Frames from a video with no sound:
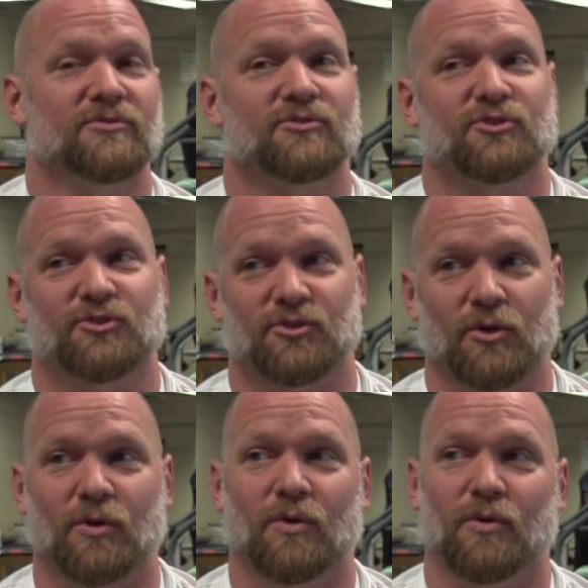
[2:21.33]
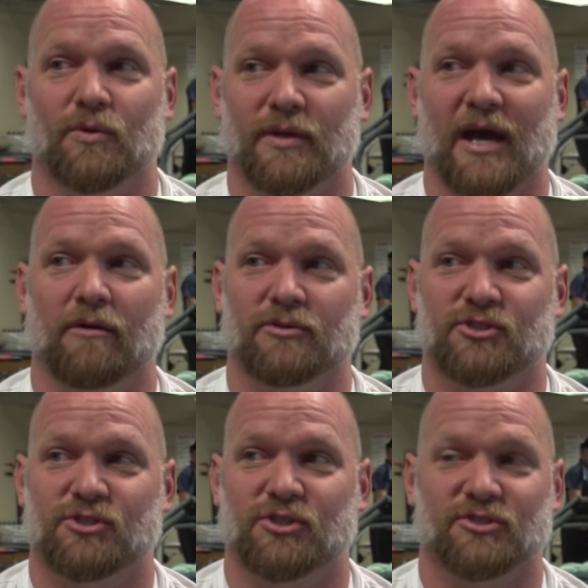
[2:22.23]
So now
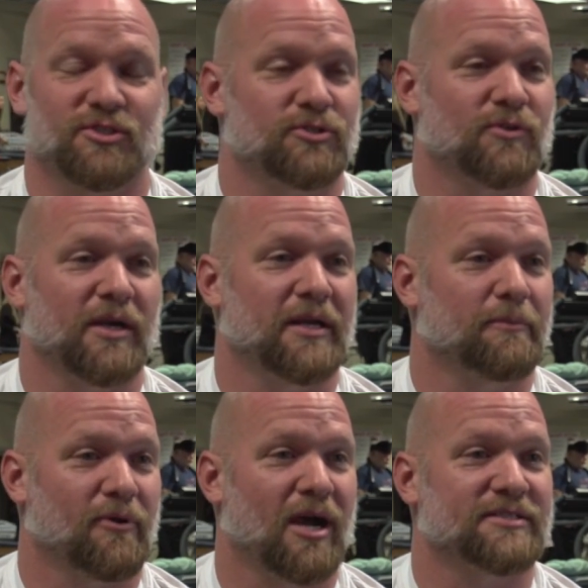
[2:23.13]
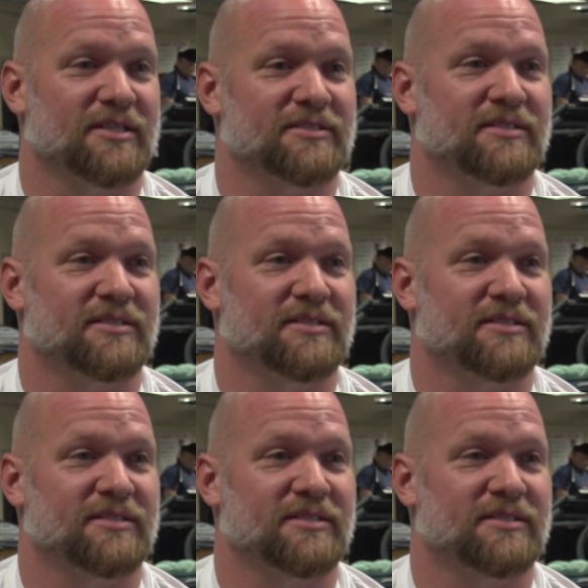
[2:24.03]
it's just a training process